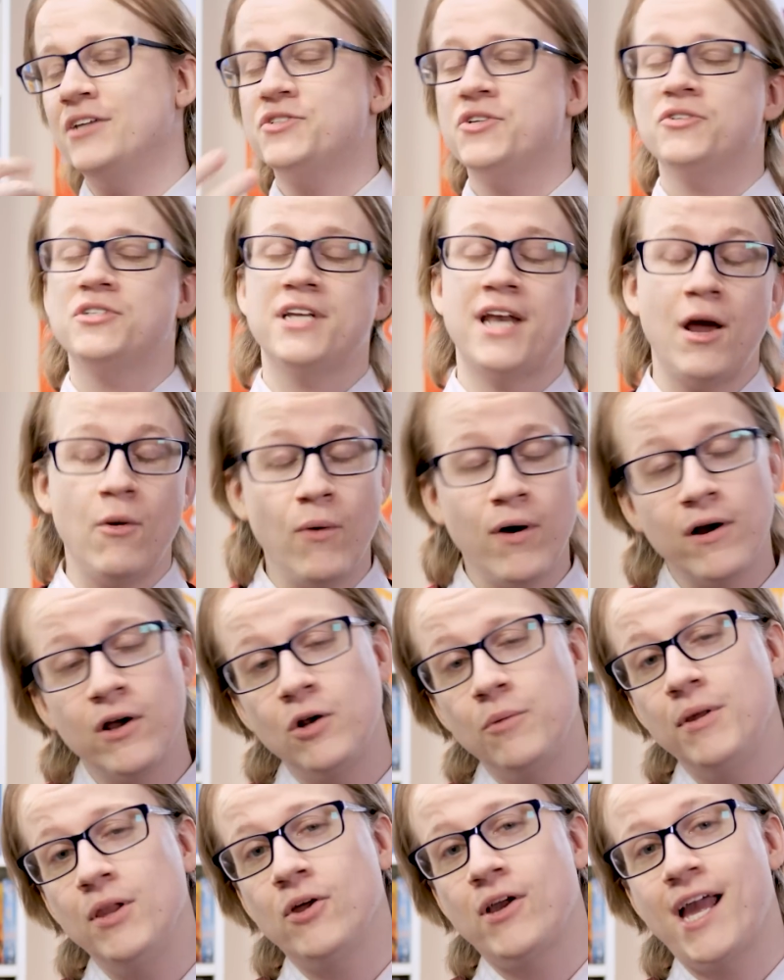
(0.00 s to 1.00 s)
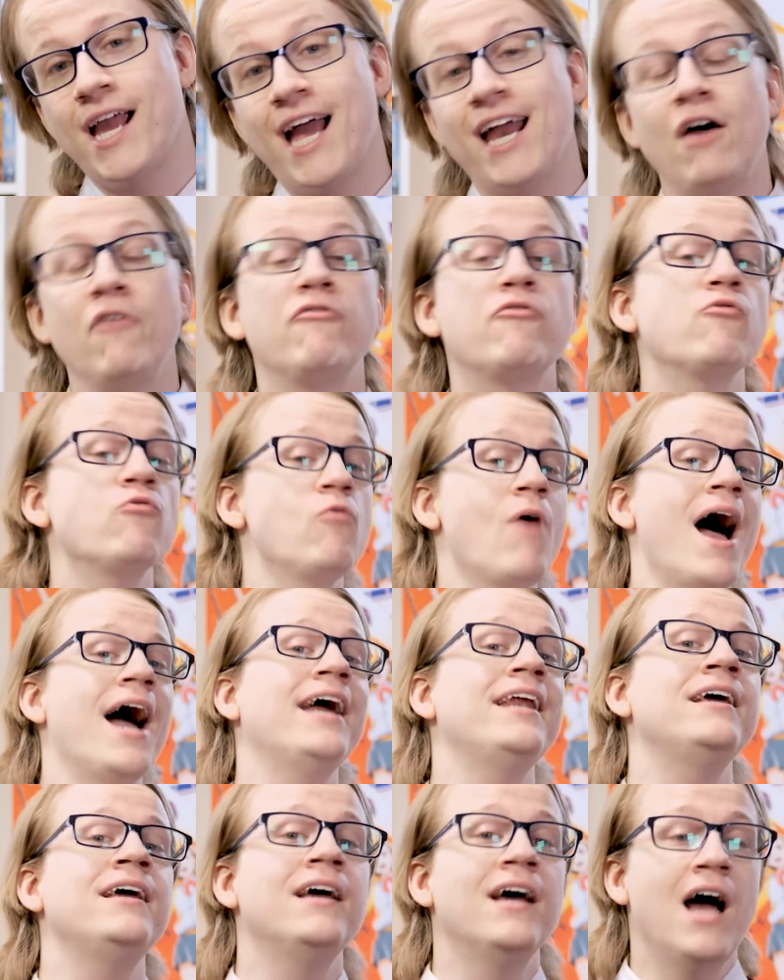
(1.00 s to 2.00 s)
And so today we're going to be looking at a
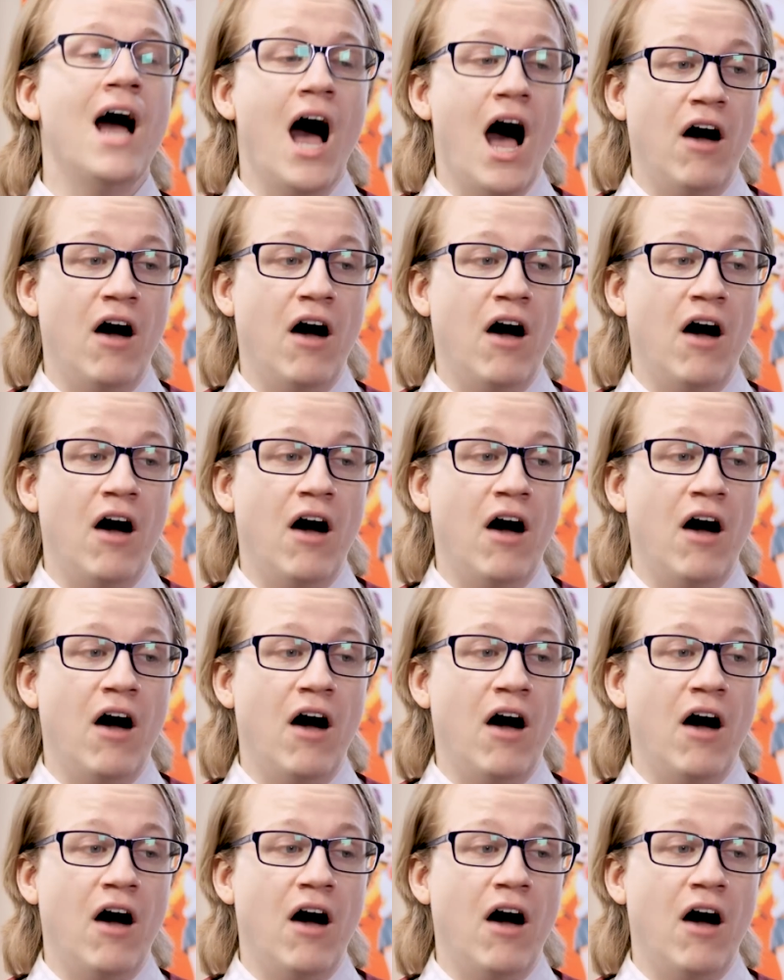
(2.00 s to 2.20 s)
variety